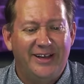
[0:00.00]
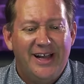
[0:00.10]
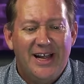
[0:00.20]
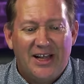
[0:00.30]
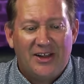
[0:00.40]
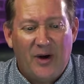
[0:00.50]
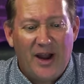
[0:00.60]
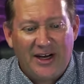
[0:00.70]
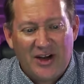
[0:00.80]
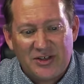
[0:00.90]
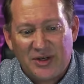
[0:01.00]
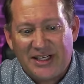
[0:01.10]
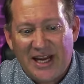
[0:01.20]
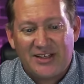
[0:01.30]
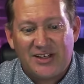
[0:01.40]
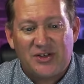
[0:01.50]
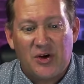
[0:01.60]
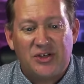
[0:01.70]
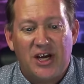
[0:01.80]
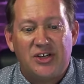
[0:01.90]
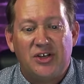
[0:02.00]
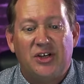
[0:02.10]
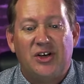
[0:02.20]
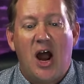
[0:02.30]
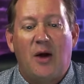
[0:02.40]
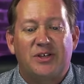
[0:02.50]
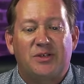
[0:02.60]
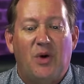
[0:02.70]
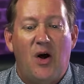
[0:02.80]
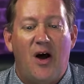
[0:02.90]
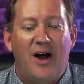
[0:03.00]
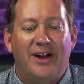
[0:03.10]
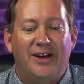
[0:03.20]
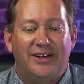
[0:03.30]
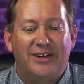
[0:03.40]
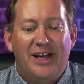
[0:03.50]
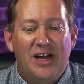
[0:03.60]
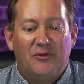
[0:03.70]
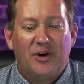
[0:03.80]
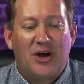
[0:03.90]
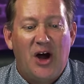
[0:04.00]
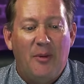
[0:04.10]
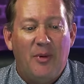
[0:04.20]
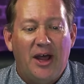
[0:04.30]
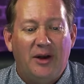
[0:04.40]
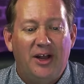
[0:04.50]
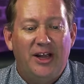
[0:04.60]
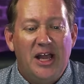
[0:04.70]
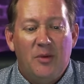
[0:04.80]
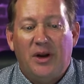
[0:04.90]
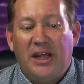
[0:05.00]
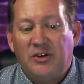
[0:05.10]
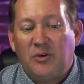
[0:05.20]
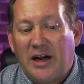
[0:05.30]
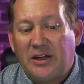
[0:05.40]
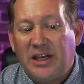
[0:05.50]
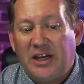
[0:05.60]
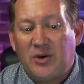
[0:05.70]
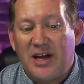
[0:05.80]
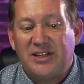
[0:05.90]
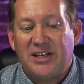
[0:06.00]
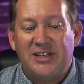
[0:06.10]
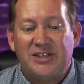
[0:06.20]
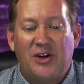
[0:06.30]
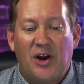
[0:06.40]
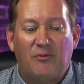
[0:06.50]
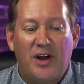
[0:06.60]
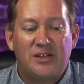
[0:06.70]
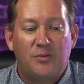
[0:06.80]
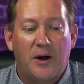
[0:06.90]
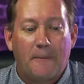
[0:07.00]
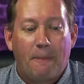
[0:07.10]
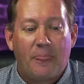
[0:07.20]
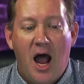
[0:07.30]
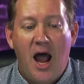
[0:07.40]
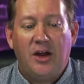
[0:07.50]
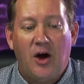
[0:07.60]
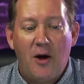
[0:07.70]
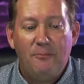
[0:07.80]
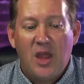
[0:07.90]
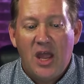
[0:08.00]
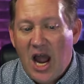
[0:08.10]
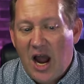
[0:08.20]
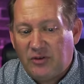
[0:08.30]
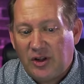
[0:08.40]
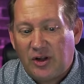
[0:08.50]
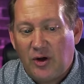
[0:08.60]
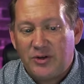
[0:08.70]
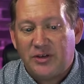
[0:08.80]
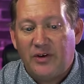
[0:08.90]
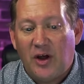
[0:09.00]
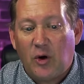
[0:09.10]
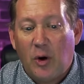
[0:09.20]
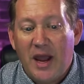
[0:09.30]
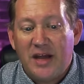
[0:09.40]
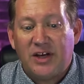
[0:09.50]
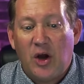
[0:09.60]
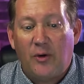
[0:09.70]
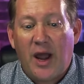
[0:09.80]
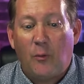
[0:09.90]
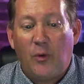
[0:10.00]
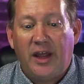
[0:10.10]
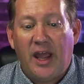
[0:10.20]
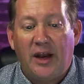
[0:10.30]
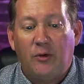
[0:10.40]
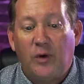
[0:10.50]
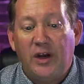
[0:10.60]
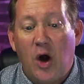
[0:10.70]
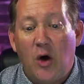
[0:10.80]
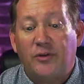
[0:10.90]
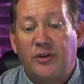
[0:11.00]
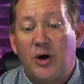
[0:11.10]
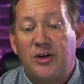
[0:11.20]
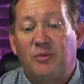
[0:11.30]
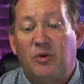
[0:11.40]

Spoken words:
The Rain Country Dance Association did not respond for comment, but indirectly addressed the incident on Facebook. Hi, y'all. After the close of another amazing Hoedown weekend, we know that there are some